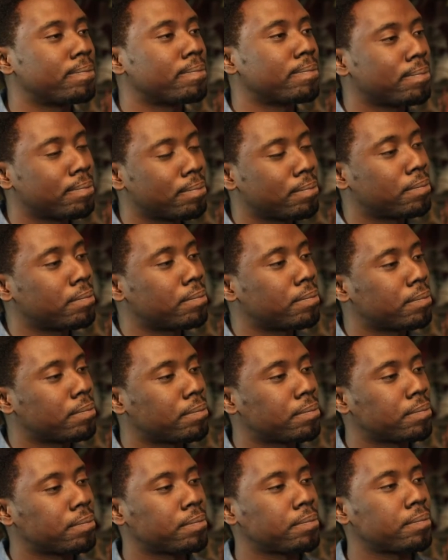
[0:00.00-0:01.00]
and then you know,
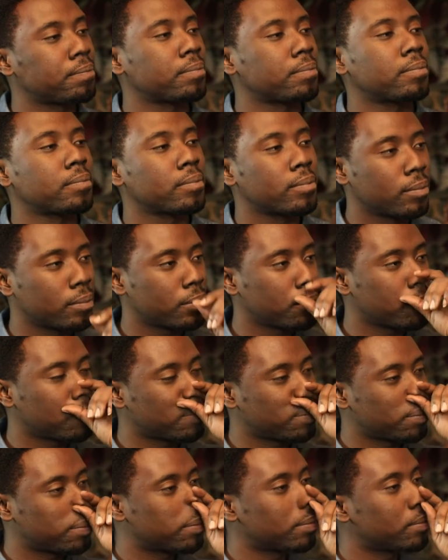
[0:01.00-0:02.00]
you come
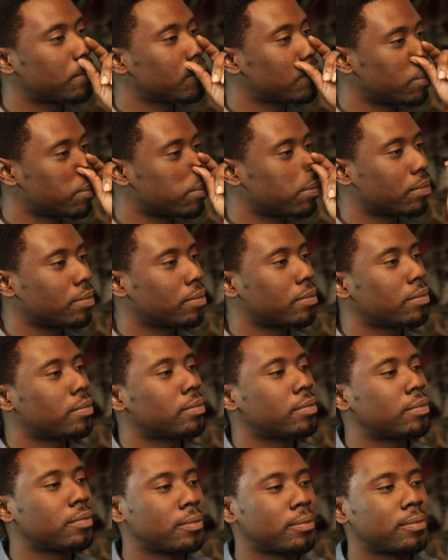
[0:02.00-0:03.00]
into His light and you see
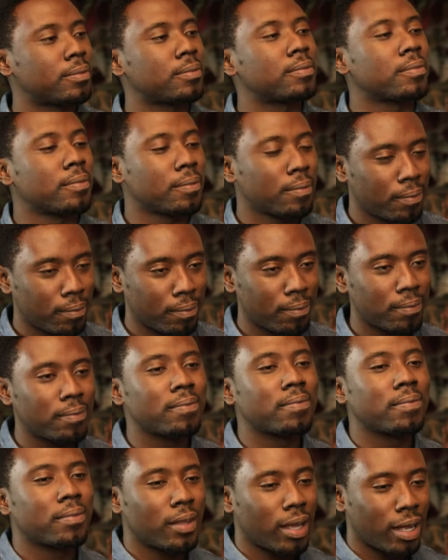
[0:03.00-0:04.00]
light in His light.
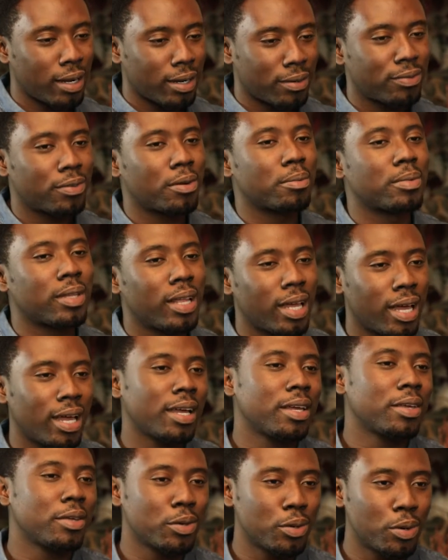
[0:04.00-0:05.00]
But anyway, and from
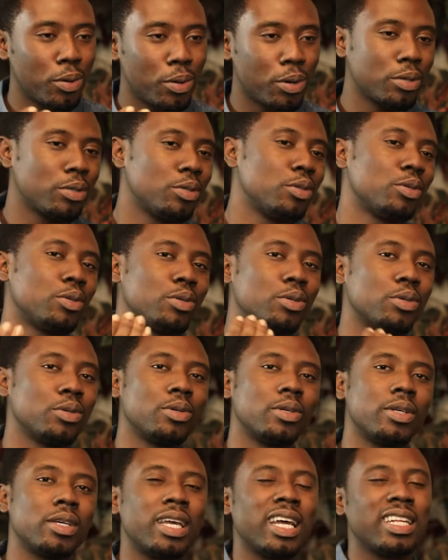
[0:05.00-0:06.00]
there you go on to
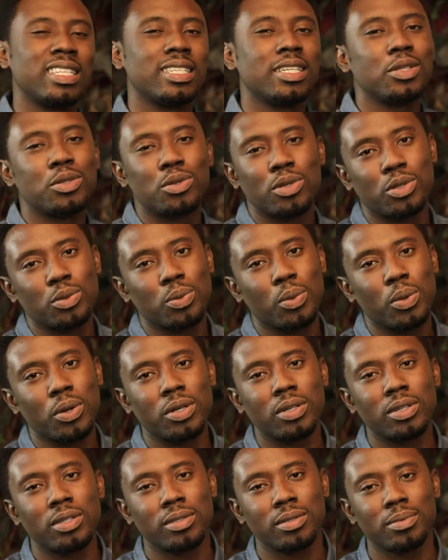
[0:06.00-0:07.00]
getting into His
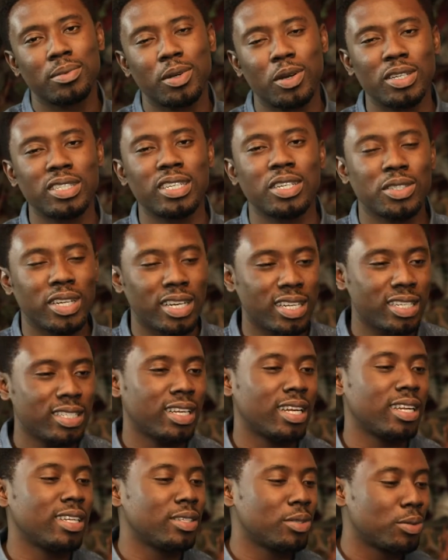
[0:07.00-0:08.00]
Word. Right, right.
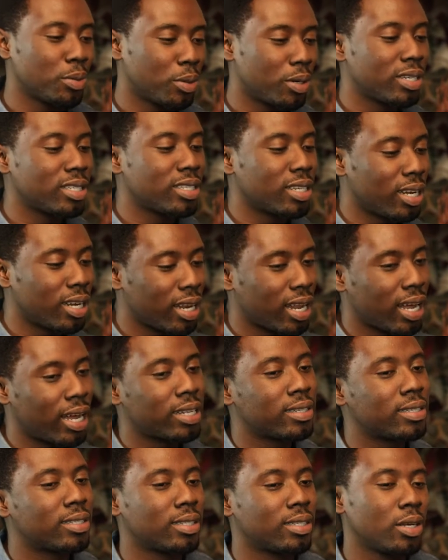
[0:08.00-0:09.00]
said His Word is a
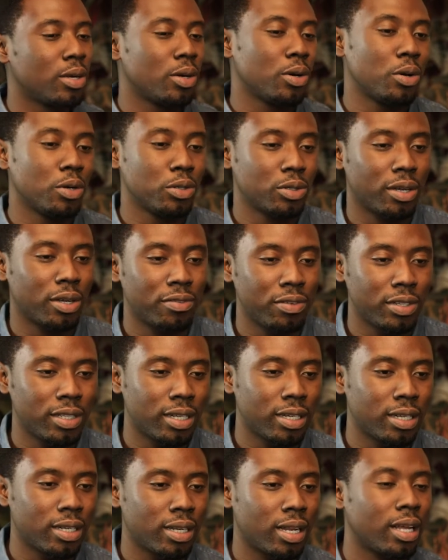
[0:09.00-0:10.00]
light onto our feet
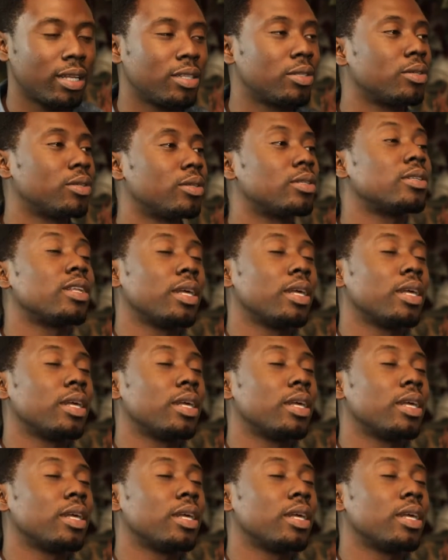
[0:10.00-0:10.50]
and a lamp unto